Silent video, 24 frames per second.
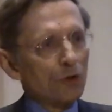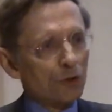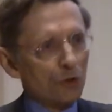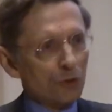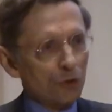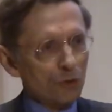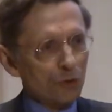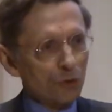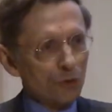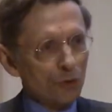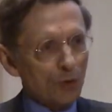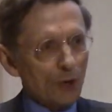
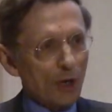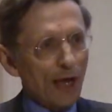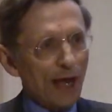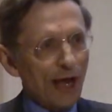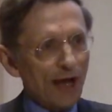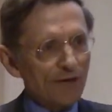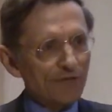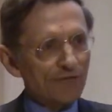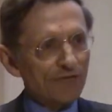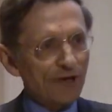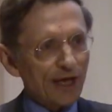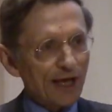who
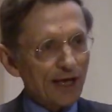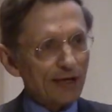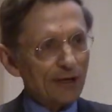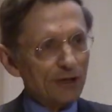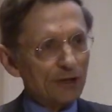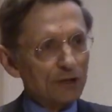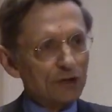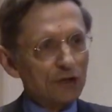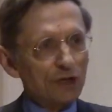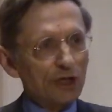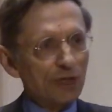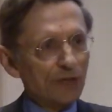have had
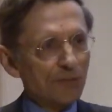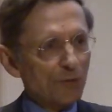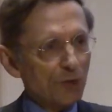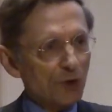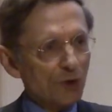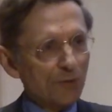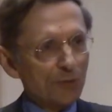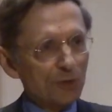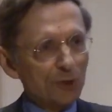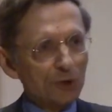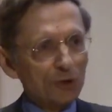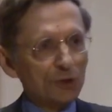a dream
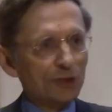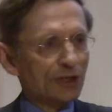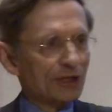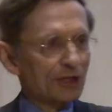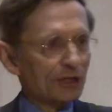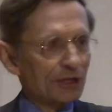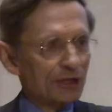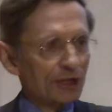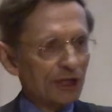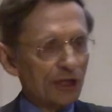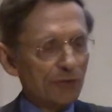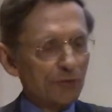or building
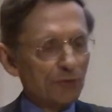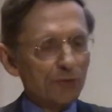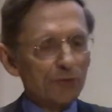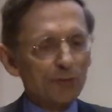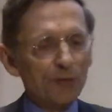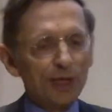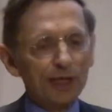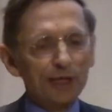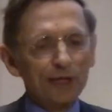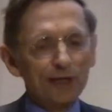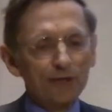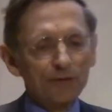a team of
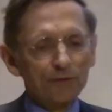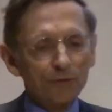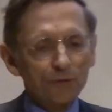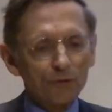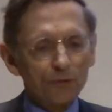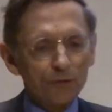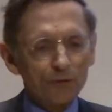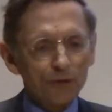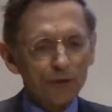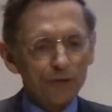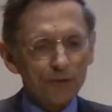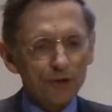making
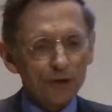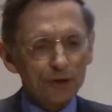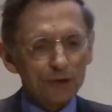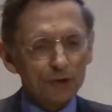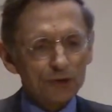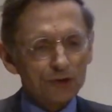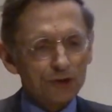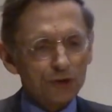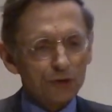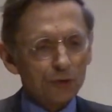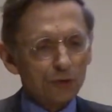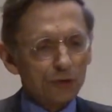their
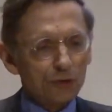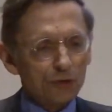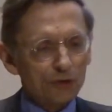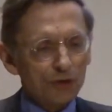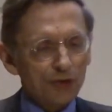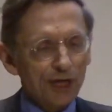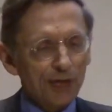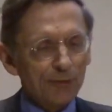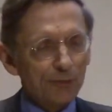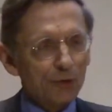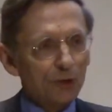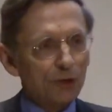school
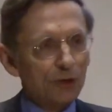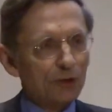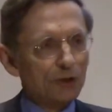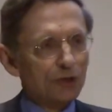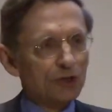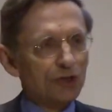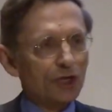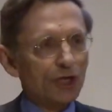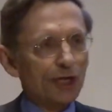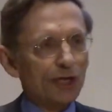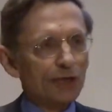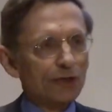or neighborhood
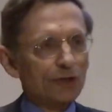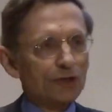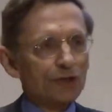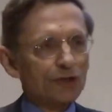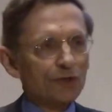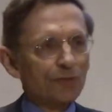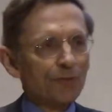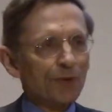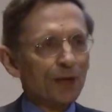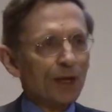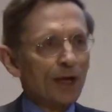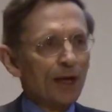change.
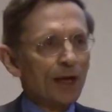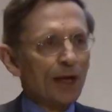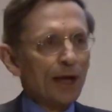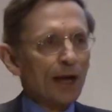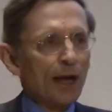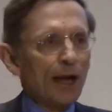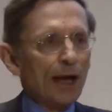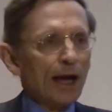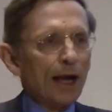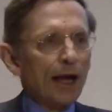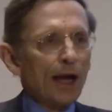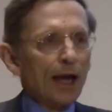
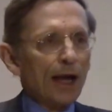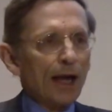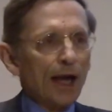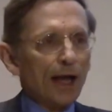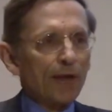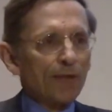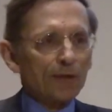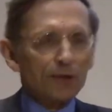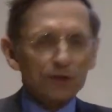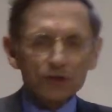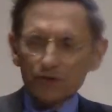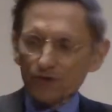
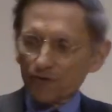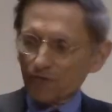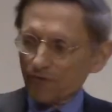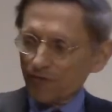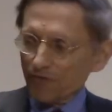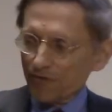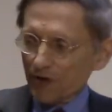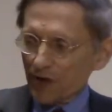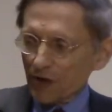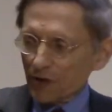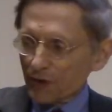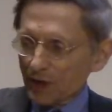And this
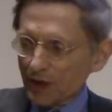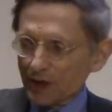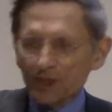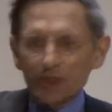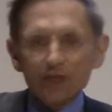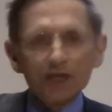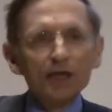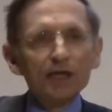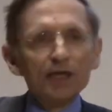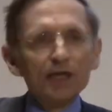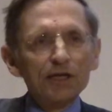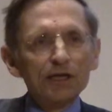very
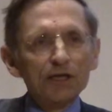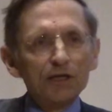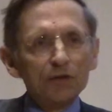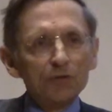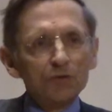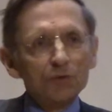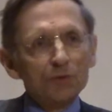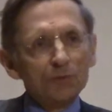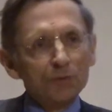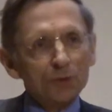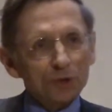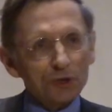tiny young
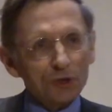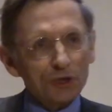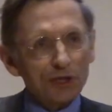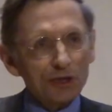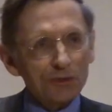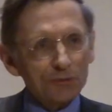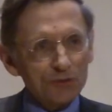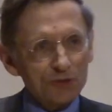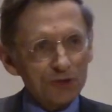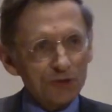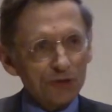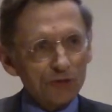woman
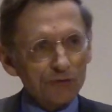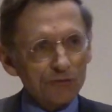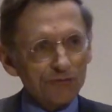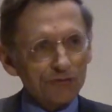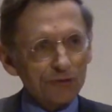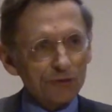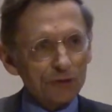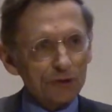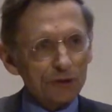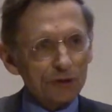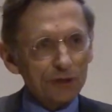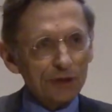comes over
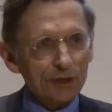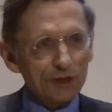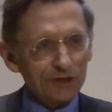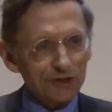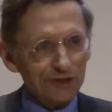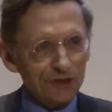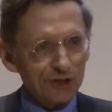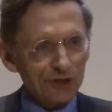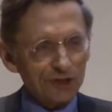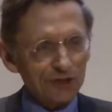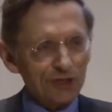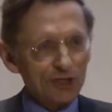and
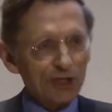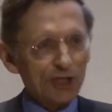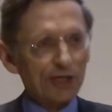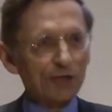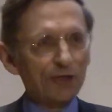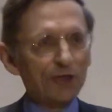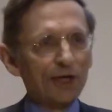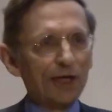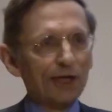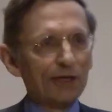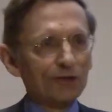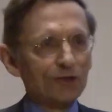sits
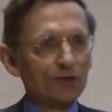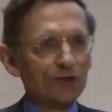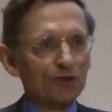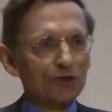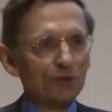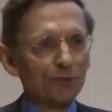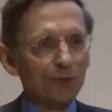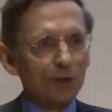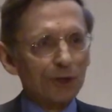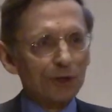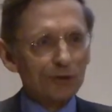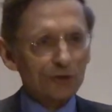down next to me.
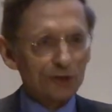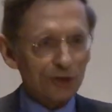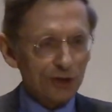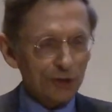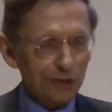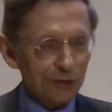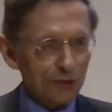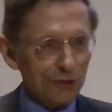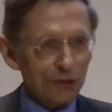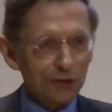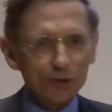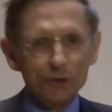She
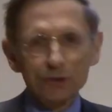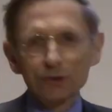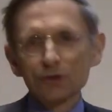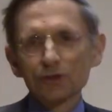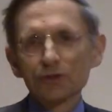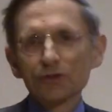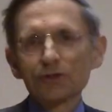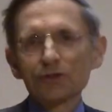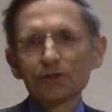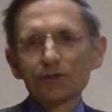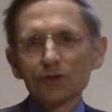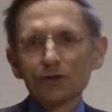
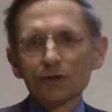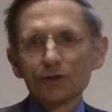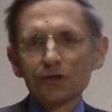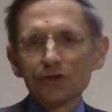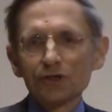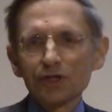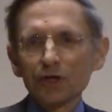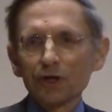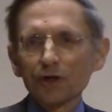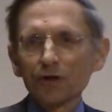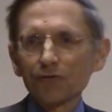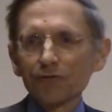introduces
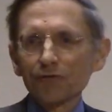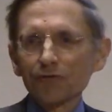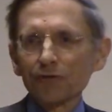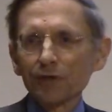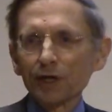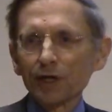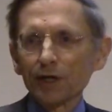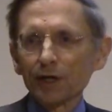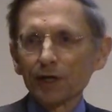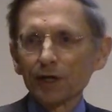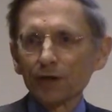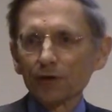herself
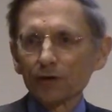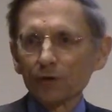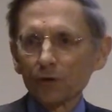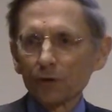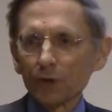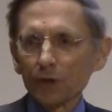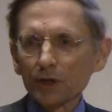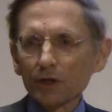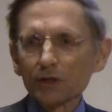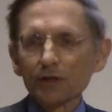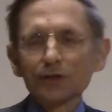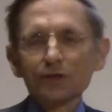and
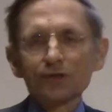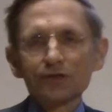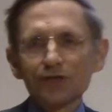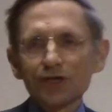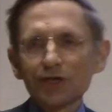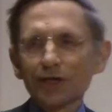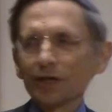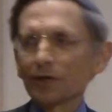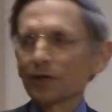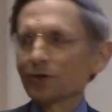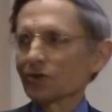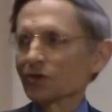quickly
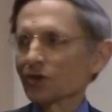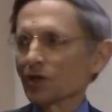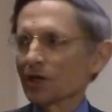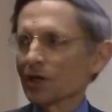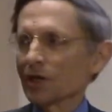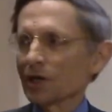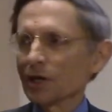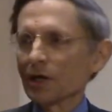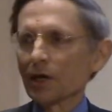says,